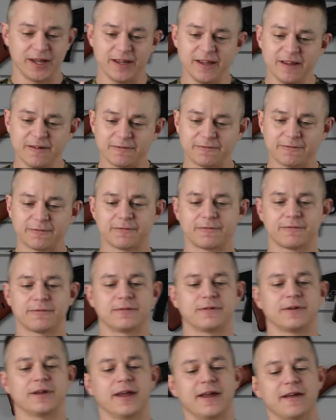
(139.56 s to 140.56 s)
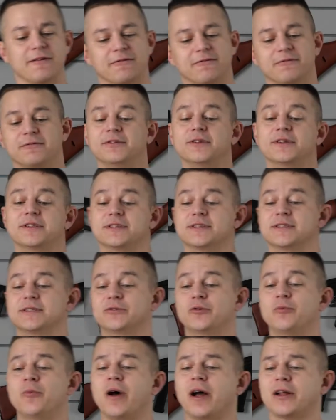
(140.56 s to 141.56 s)
If this is
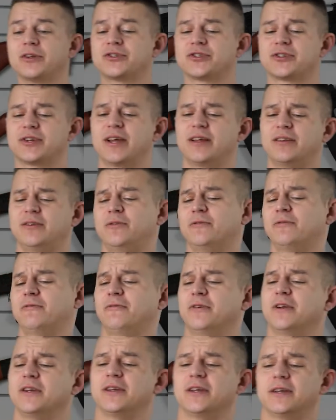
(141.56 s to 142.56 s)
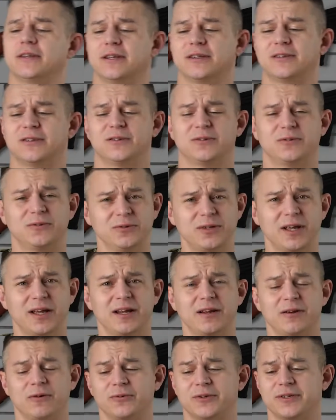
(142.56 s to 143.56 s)
too much and you're thinking that
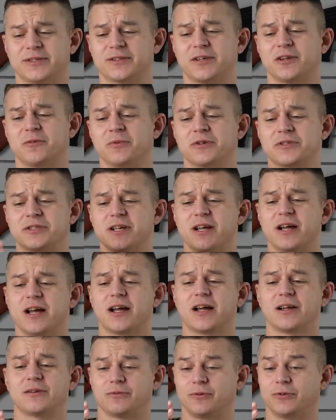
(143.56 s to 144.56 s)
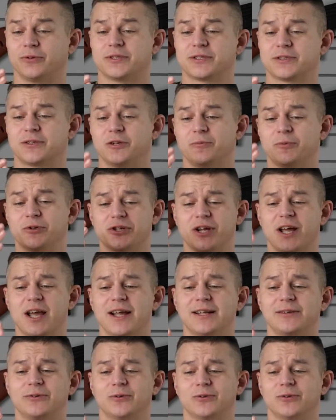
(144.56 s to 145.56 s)
today on the skirmish
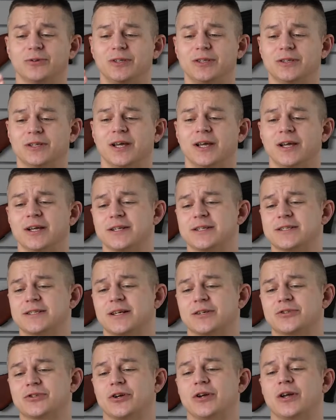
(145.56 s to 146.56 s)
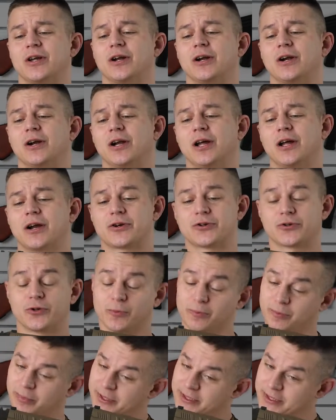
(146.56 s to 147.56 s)
I don't need such a large
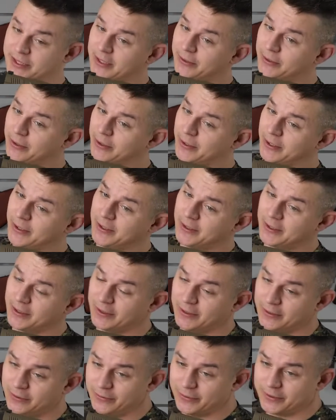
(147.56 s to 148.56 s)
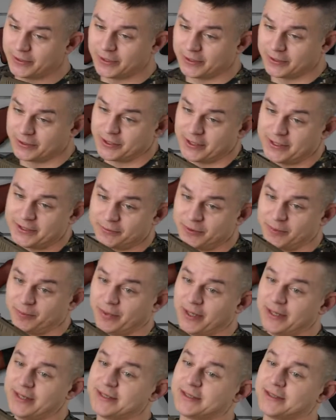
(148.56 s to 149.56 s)
compensator, you can just
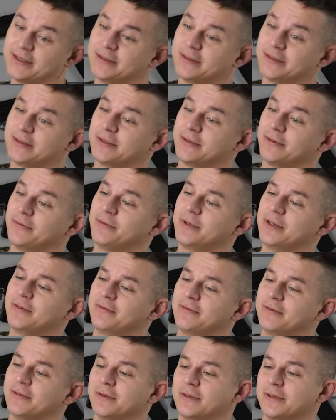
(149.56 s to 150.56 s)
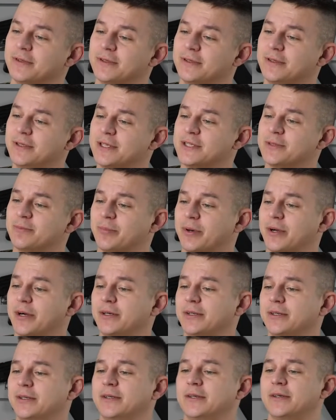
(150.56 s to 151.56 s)
replace it with this
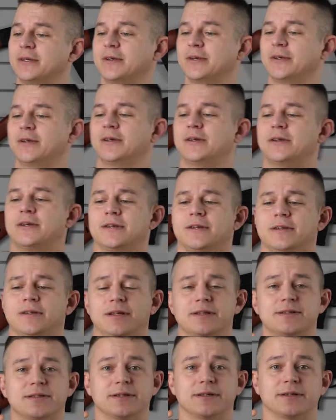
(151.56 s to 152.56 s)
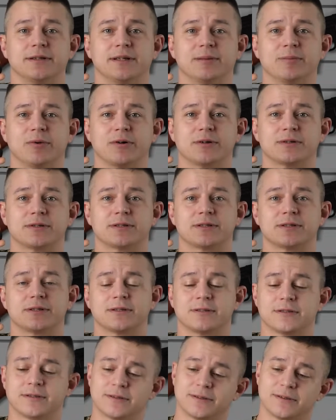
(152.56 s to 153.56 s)
part that's in the box,
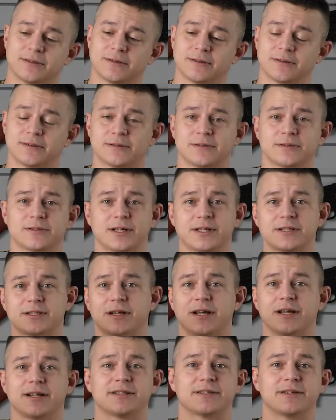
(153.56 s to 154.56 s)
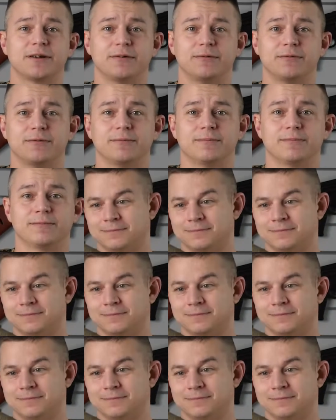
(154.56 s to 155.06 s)
just like so.